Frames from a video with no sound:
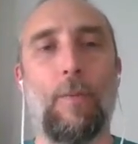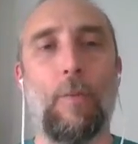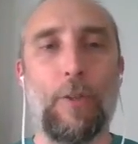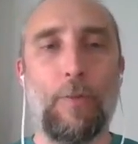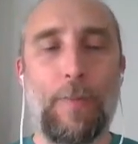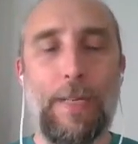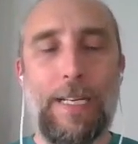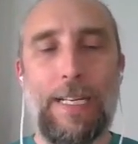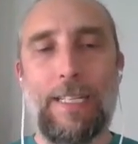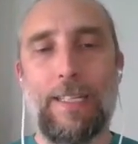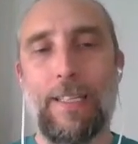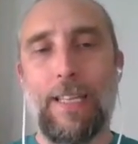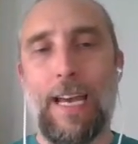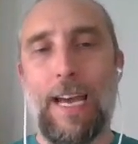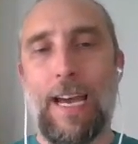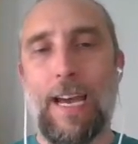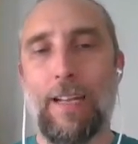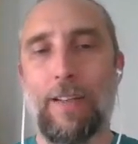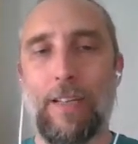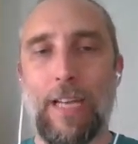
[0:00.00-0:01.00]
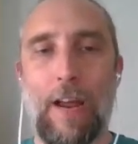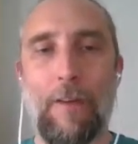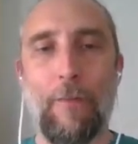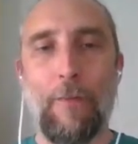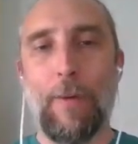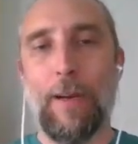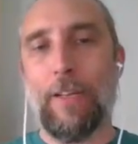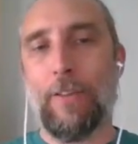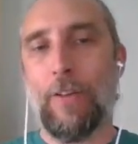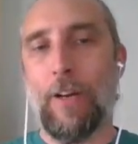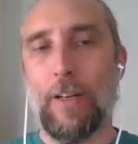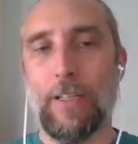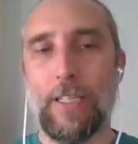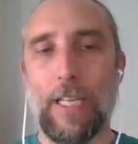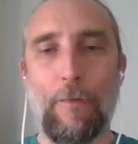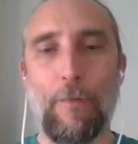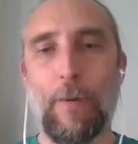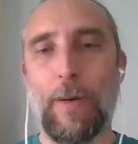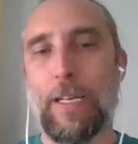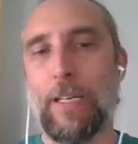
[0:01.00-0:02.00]
which means that everybody talks
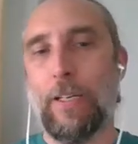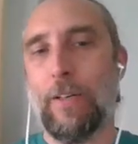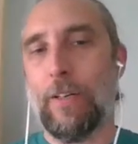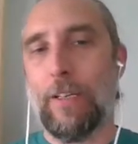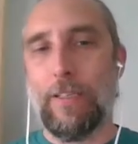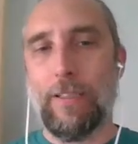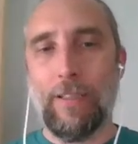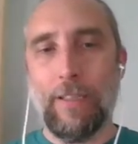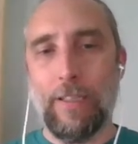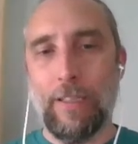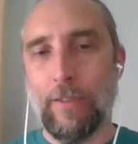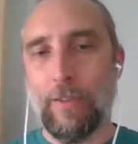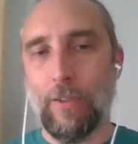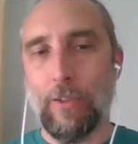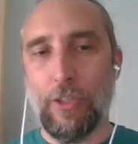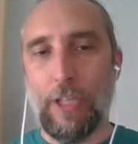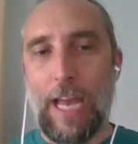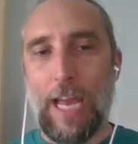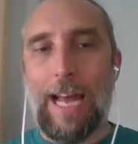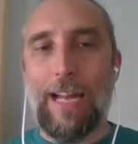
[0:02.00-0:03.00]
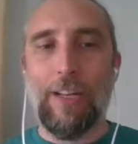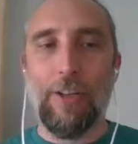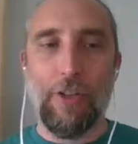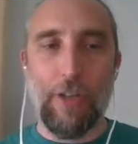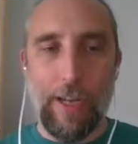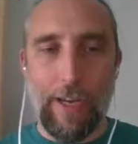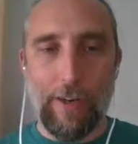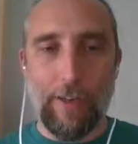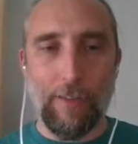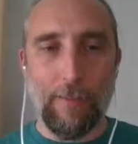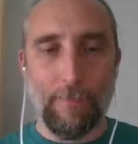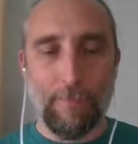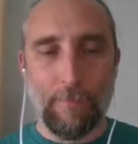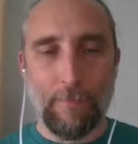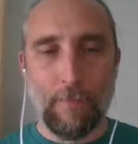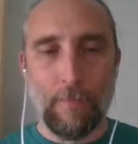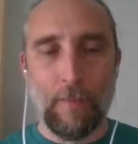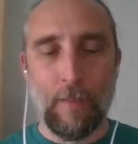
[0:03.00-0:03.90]
to everybody on a single chat channel.